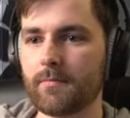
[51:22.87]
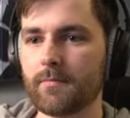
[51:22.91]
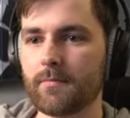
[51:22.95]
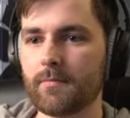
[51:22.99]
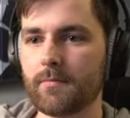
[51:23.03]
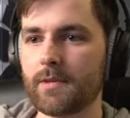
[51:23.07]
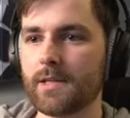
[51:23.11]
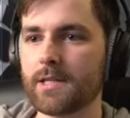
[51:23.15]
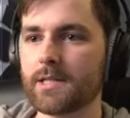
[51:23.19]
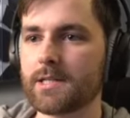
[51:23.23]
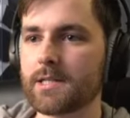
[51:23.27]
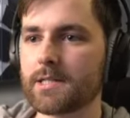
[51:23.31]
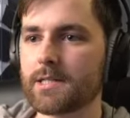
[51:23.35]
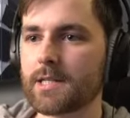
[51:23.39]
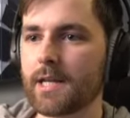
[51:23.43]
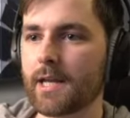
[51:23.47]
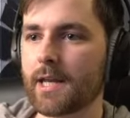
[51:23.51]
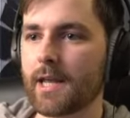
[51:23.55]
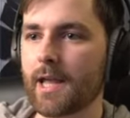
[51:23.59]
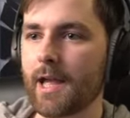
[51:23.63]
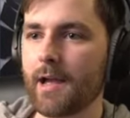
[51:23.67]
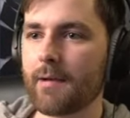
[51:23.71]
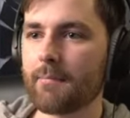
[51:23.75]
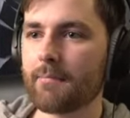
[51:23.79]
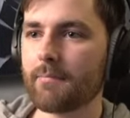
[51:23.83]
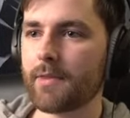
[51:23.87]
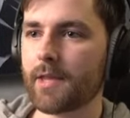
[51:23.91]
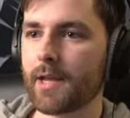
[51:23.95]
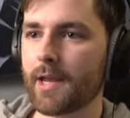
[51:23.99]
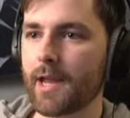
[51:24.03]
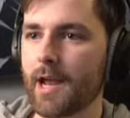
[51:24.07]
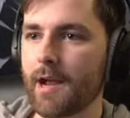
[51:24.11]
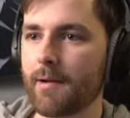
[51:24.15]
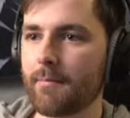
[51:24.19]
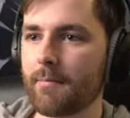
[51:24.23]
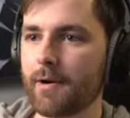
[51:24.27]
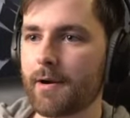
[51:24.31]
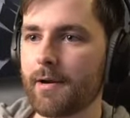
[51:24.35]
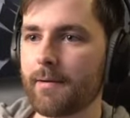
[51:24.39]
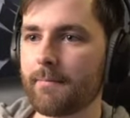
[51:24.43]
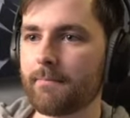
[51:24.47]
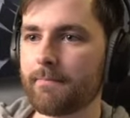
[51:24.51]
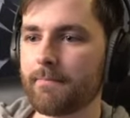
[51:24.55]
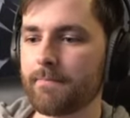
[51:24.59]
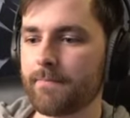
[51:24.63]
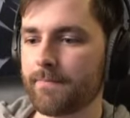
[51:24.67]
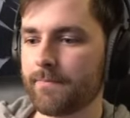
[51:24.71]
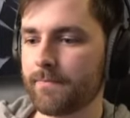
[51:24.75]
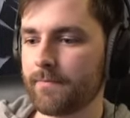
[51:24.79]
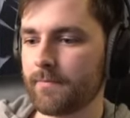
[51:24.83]
this is a cam, the camera
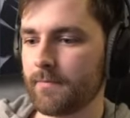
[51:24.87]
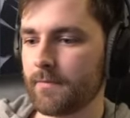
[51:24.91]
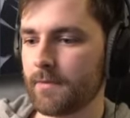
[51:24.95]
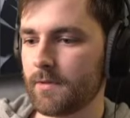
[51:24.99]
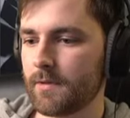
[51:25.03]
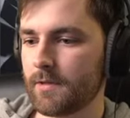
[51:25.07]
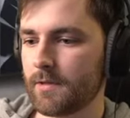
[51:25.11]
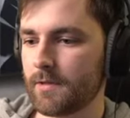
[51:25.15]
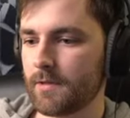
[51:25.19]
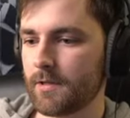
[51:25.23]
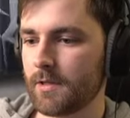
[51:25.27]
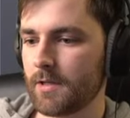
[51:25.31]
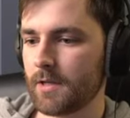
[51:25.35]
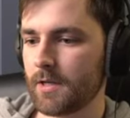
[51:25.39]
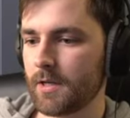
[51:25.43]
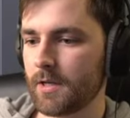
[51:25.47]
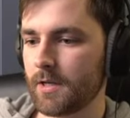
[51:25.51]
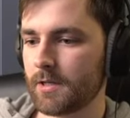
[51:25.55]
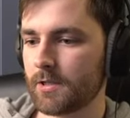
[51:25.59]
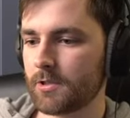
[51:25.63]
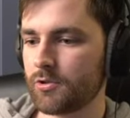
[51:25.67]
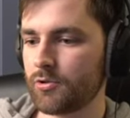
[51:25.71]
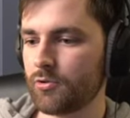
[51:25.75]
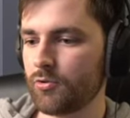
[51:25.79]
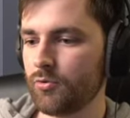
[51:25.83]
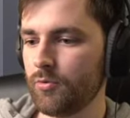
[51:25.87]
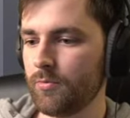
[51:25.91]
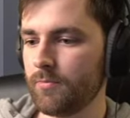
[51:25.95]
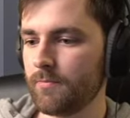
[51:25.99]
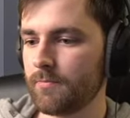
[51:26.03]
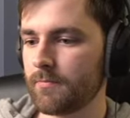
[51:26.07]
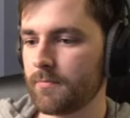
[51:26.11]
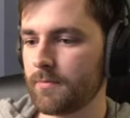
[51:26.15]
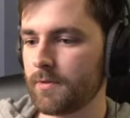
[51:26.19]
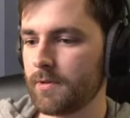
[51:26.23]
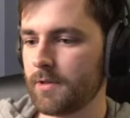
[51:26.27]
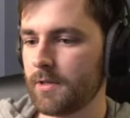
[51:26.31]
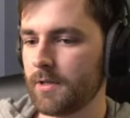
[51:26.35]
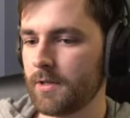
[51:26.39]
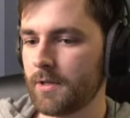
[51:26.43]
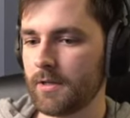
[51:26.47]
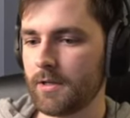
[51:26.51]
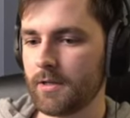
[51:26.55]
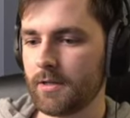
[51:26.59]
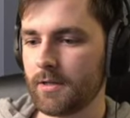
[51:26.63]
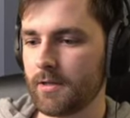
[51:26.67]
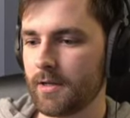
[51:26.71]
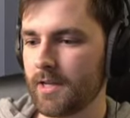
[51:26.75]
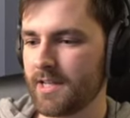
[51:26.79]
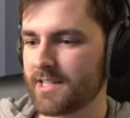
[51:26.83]
uh, two,
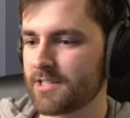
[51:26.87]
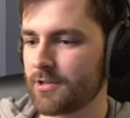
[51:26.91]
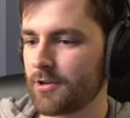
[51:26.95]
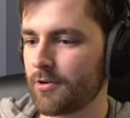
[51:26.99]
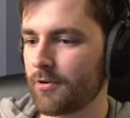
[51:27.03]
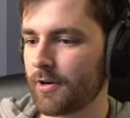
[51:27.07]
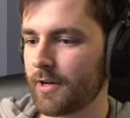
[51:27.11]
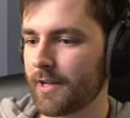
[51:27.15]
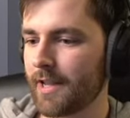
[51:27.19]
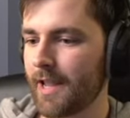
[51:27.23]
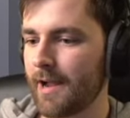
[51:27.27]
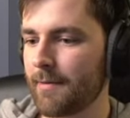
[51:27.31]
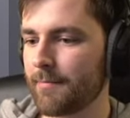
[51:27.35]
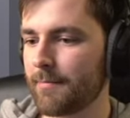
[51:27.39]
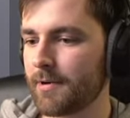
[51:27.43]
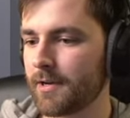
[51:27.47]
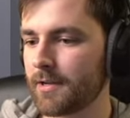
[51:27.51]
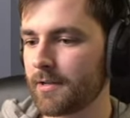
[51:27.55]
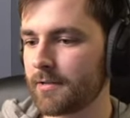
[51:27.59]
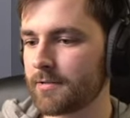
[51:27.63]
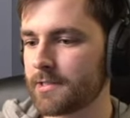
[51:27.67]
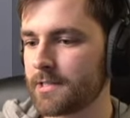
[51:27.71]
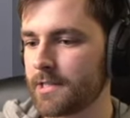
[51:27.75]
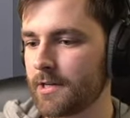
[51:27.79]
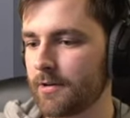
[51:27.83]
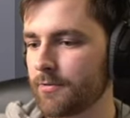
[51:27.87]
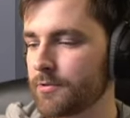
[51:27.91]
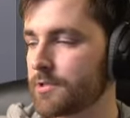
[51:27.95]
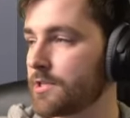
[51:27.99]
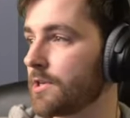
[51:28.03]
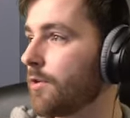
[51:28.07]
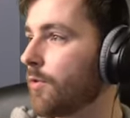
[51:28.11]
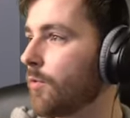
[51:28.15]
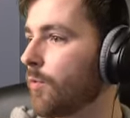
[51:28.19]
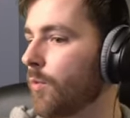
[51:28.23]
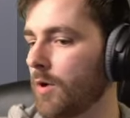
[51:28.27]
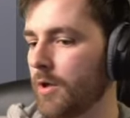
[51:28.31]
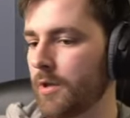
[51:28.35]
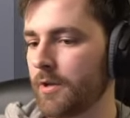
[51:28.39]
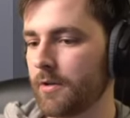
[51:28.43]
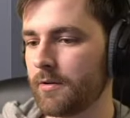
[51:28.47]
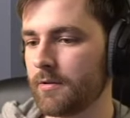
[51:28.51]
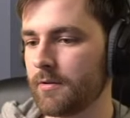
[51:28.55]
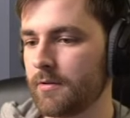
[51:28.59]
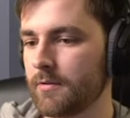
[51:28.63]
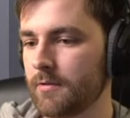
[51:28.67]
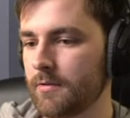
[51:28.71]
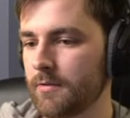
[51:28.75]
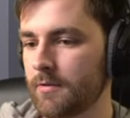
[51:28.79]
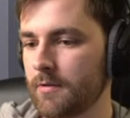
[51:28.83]
it's called camera 001. You
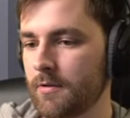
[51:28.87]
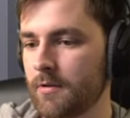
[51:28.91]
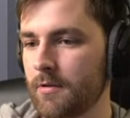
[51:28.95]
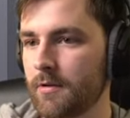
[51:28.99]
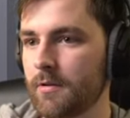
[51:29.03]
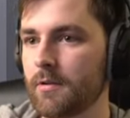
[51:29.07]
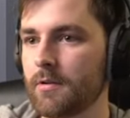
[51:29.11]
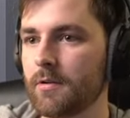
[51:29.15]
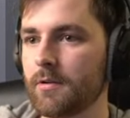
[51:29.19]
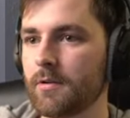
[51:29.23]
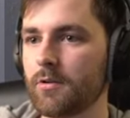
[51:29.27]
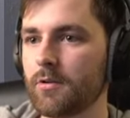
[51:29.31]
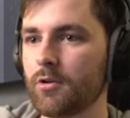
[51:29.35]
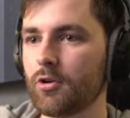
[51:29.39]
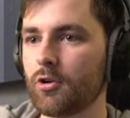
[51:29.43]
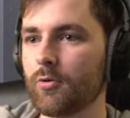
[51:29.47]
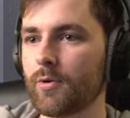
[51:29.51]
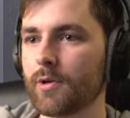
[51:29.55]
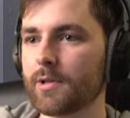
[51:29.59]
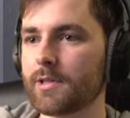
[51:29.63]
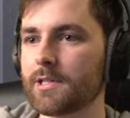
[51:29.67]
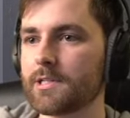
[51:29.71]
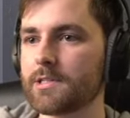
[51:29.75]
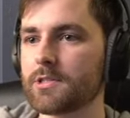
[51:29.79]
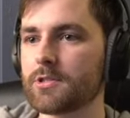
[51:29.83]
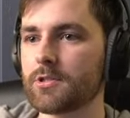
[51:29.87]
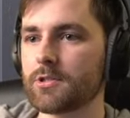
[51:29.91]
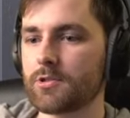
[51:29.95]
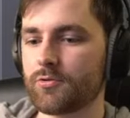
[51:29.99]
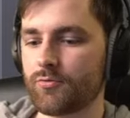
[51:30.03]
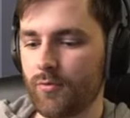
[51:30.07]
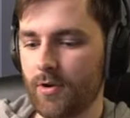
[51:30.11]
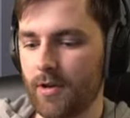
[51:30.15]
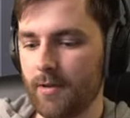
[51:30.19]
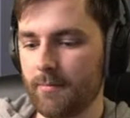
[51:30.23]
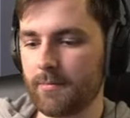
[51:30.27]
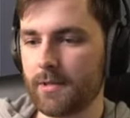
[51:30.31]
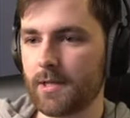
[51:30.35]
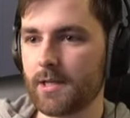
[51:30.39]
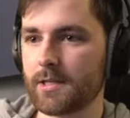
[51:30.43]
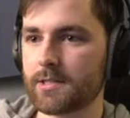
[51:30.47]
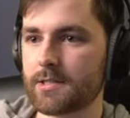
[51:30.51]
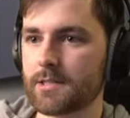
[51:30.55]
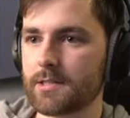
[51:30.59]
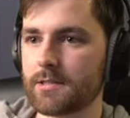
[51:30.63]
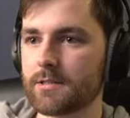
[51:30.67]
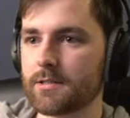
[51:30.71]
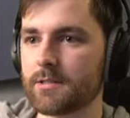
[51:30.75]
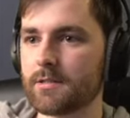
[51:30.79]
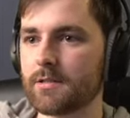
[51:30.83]
know what, let's just rename
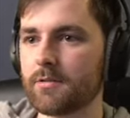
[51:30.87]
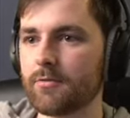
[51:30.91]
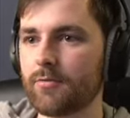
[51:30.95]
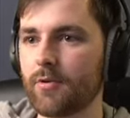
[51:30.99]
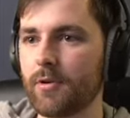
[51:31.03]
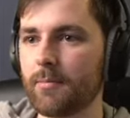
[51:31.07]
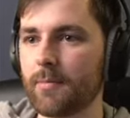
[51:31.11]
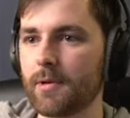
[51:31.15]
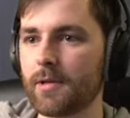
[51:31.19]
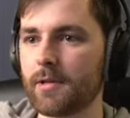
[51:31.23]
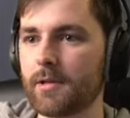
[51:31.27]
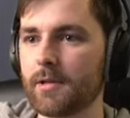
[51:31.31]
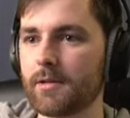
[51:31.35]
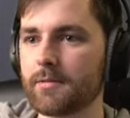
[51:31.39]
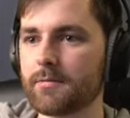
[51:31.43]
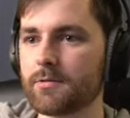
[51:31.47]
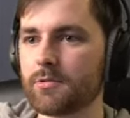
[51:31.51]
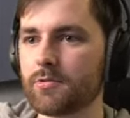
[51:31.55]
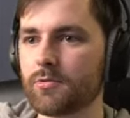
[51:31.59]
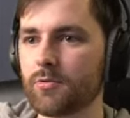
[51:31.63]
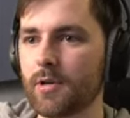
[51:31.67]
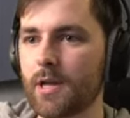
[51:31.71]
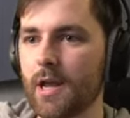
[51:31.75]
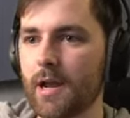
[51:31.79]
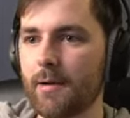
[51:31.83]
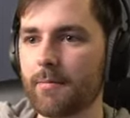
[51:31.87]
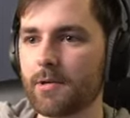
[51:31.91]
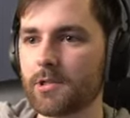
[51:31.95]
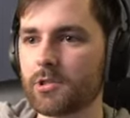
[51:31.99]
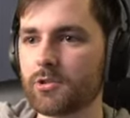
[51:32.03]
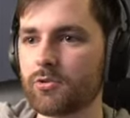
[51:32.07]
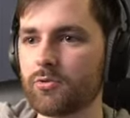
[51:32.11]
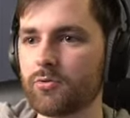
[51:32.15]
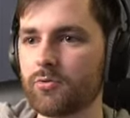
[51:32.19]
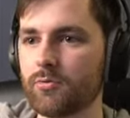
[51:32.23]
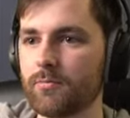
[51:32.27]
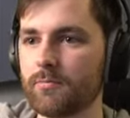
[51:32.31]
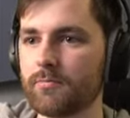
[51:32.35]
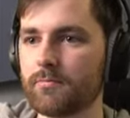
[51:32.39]
this, rename this to camera two